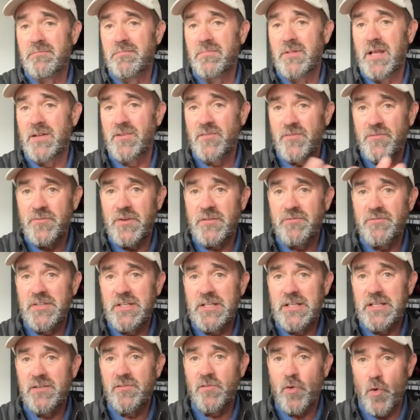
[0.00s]
That's
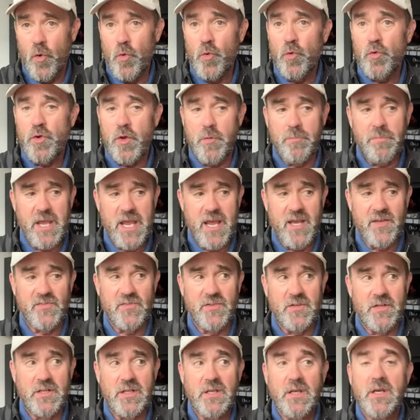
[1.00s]
fifteen total
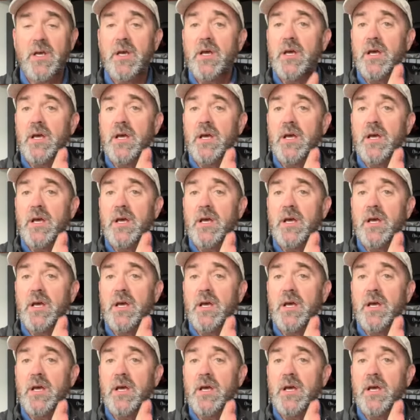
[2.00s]
capacity